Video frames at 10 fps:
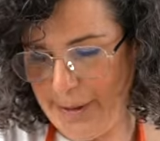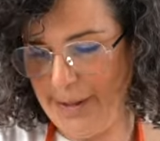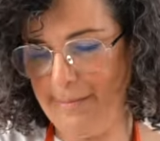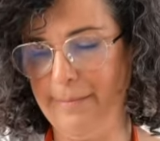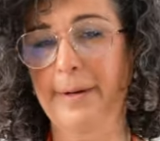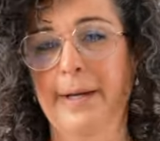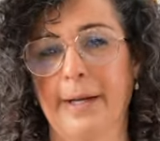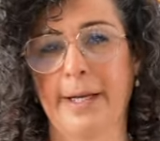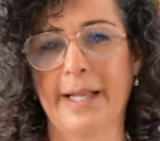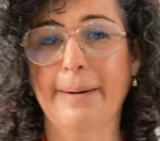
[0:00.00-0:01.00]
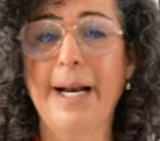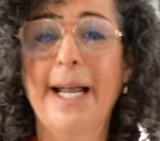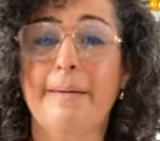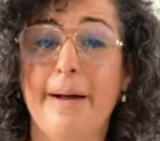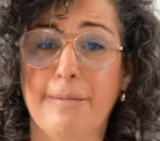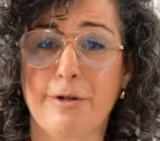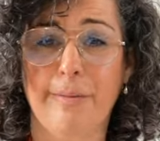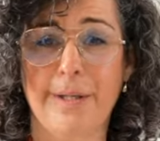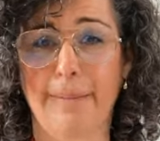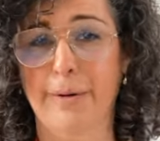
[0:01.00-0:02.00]
let them come to
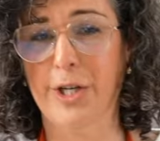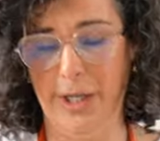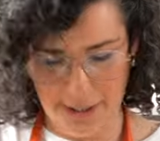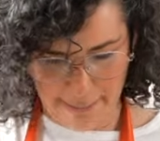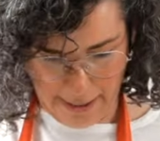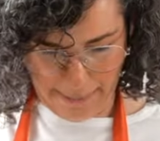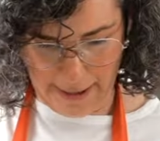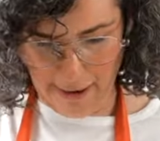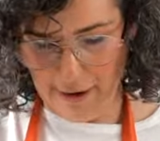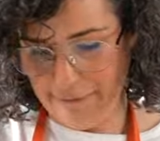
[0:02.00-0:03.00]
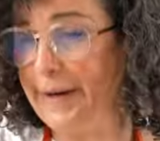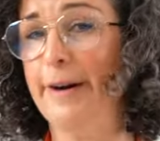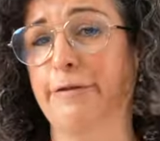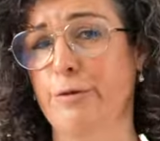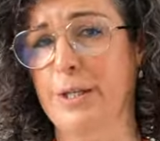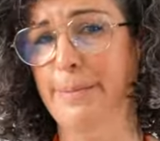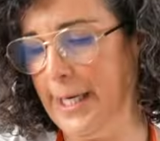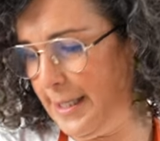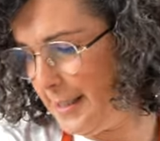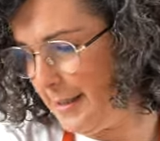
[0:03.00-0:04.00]
room temperature. So maybe half hour, 40
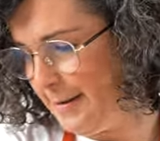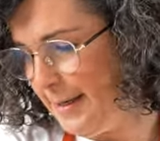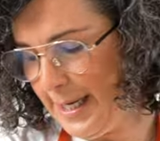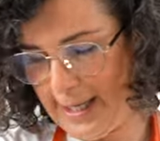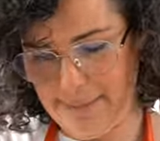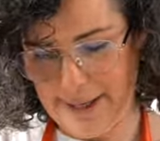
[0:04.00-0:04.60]
minutes in the